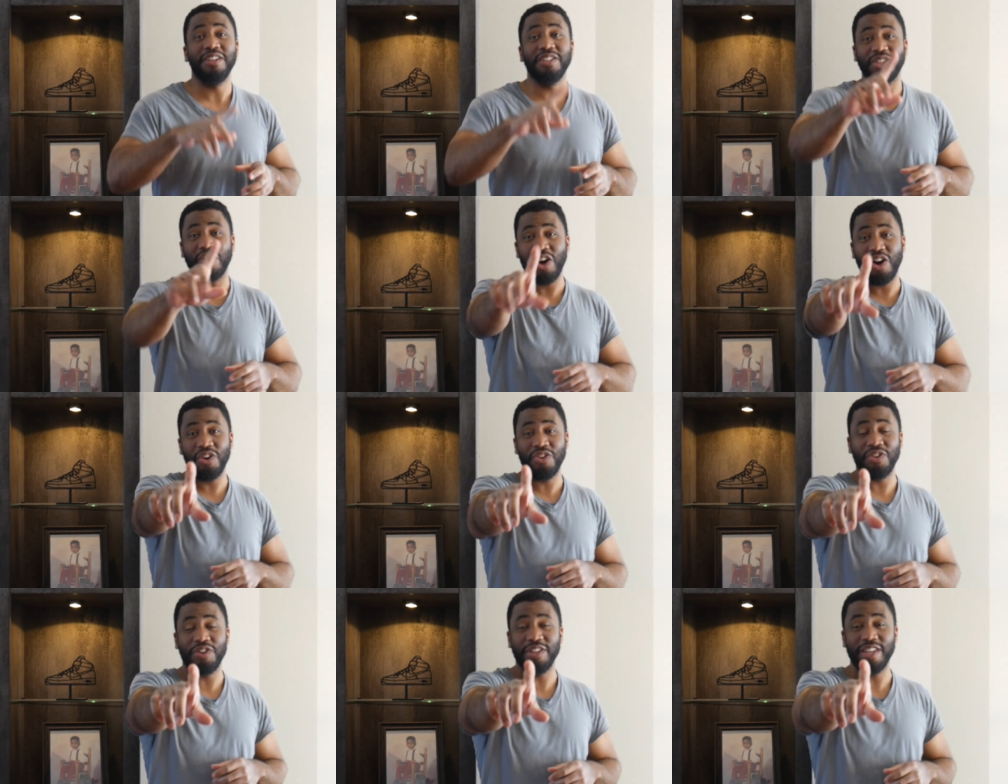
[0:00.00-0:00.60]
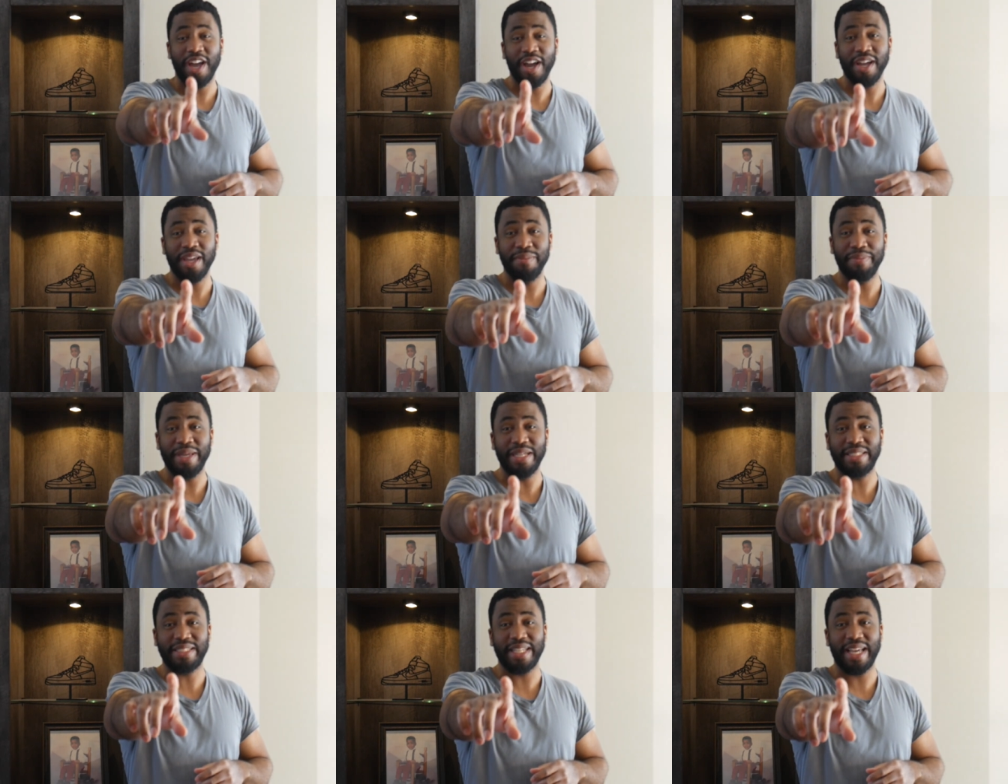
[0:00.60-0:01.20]
So hold on, y'all give
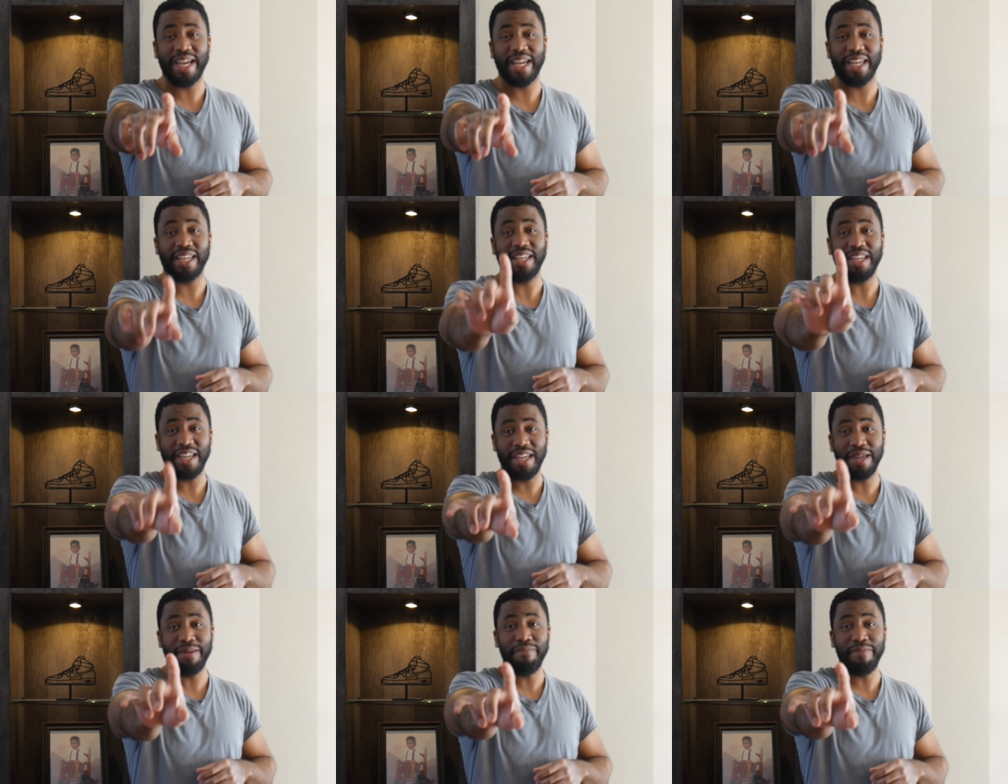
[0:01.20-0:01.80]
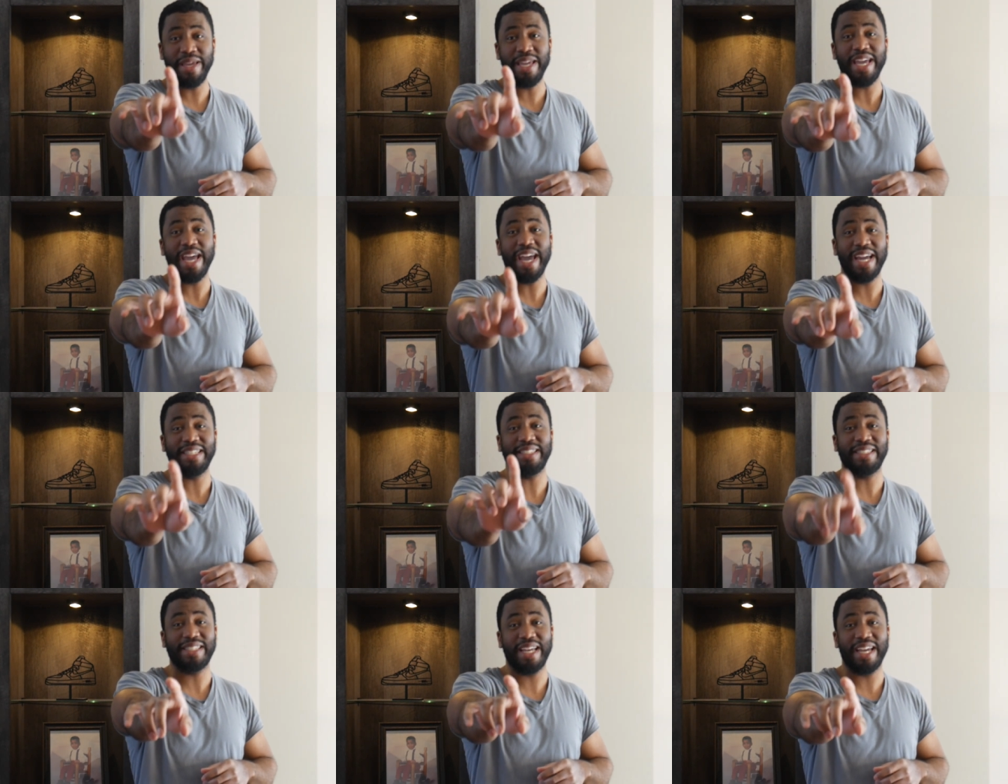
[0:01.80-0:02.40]
me a second. Give me
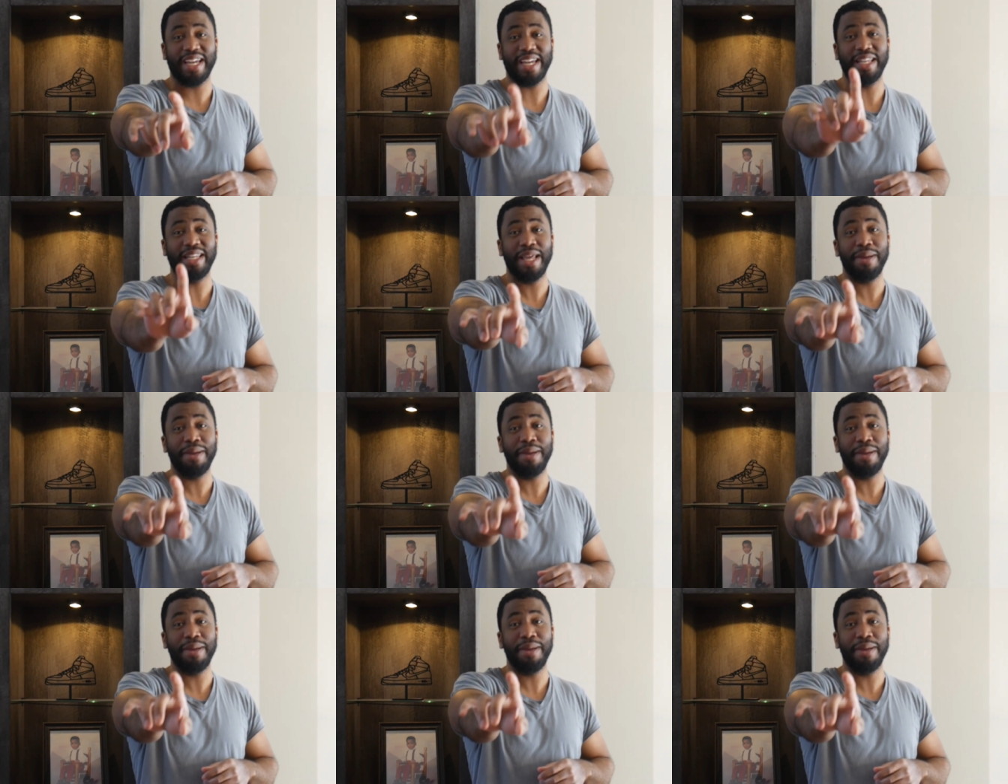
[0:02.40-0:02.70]
a second.